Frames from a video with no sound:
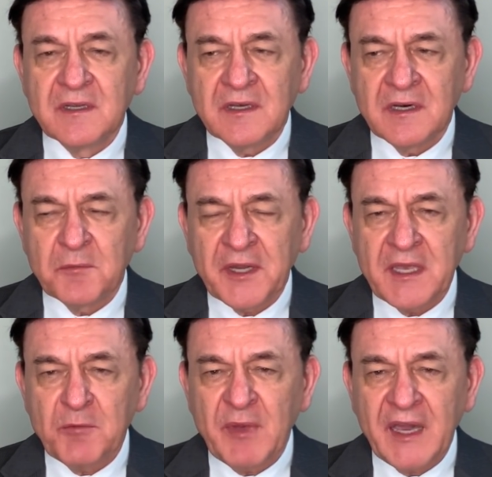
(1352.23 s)
I
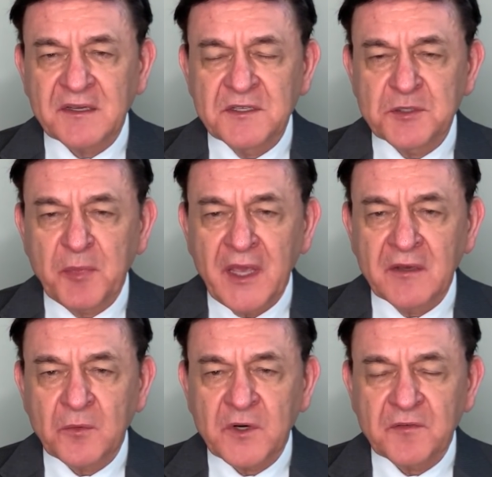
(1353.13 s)
came back to
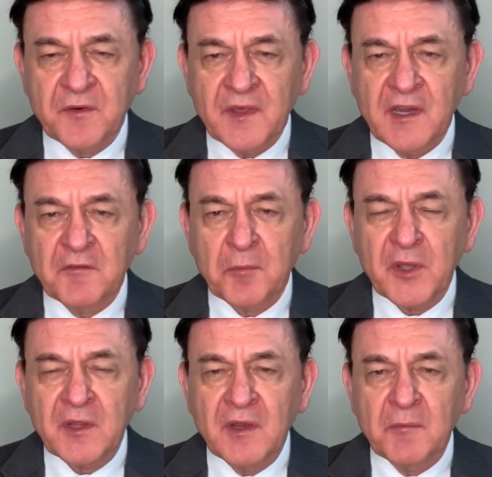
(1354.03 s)
Japan to work for the
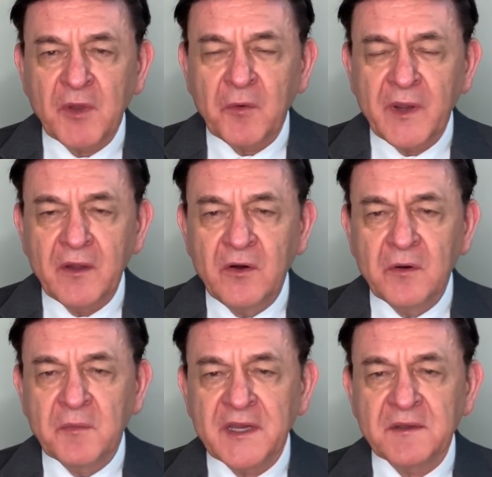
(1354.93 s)
government, and on my way
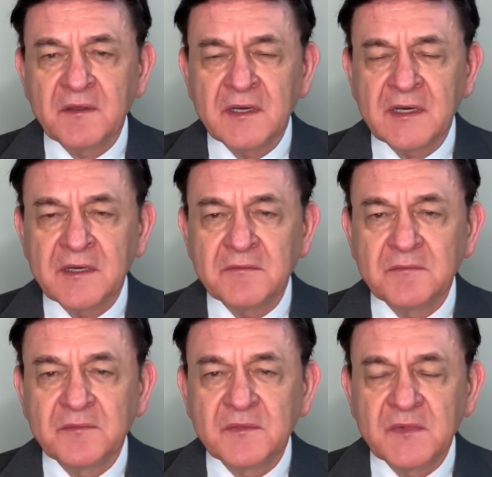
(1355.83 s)
home,
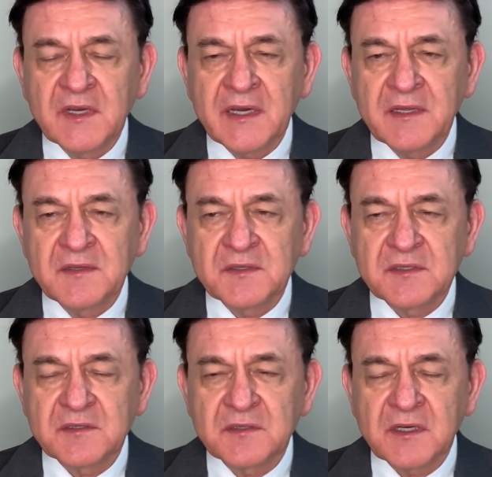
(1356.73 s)
I
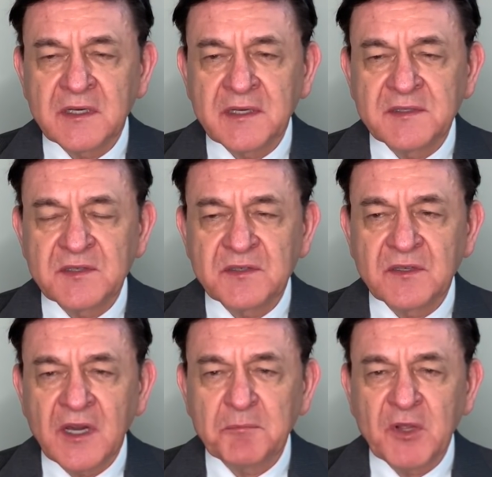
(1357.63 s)

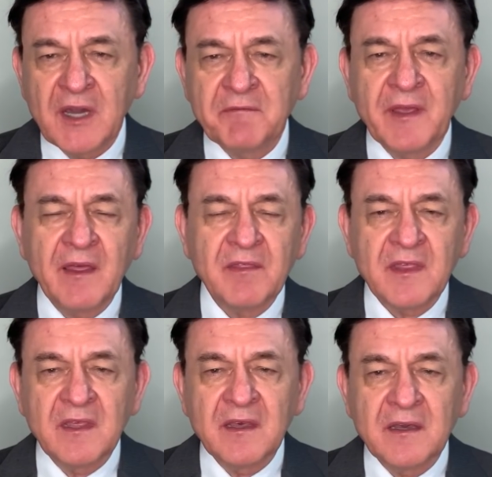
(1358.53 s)
stopped off at
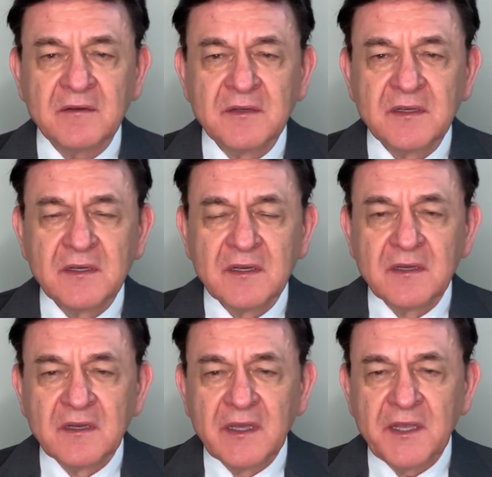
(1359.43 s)
the
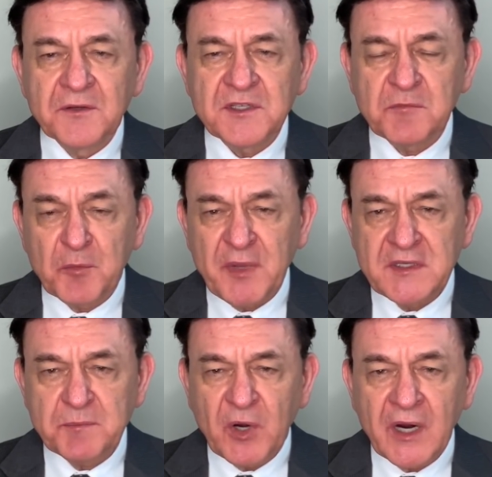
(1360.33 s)
Hiroshima
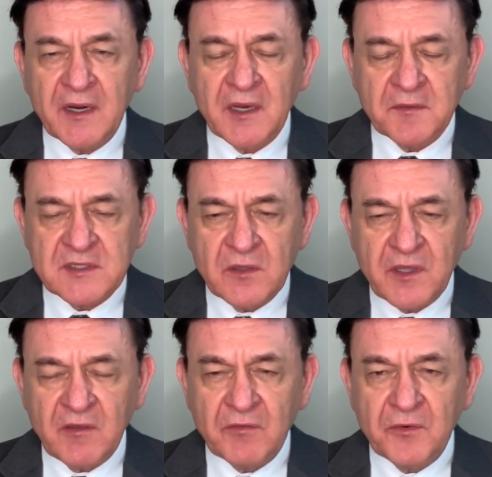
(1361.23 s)
Peace Park, and I was
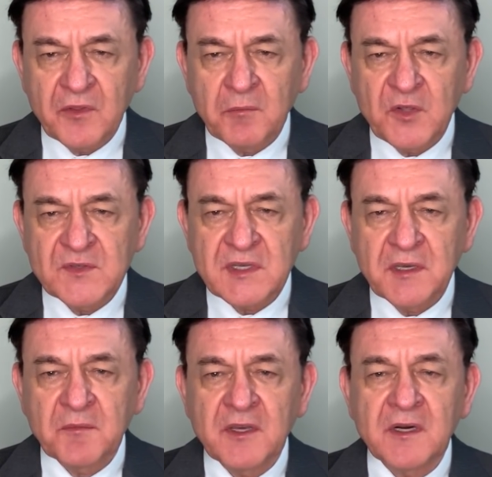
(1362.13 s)
looking through the
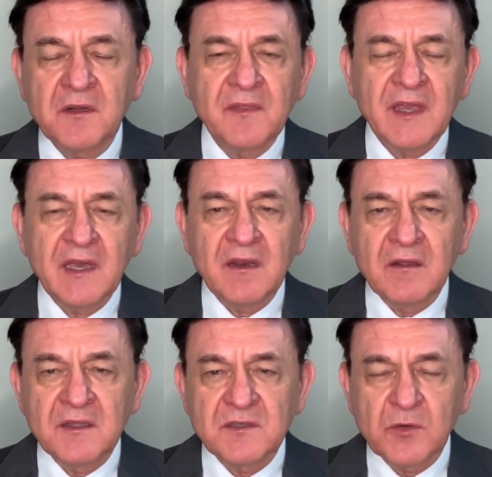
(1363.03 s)
museum there, and they had
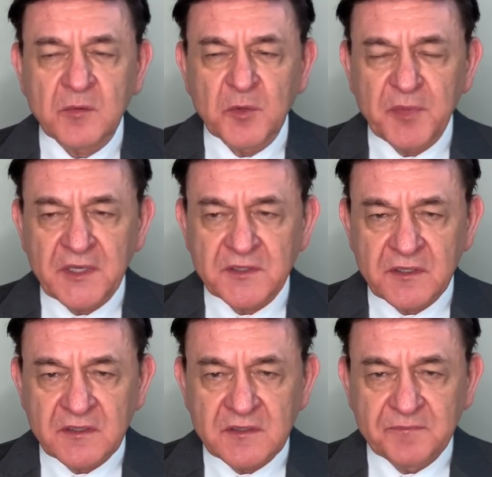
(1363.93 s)
all these horrible
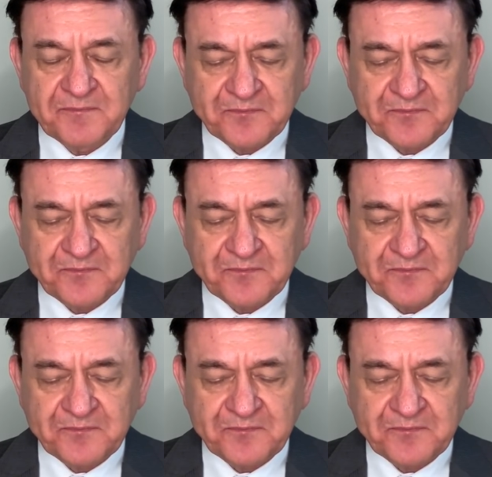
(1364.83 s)
pictures.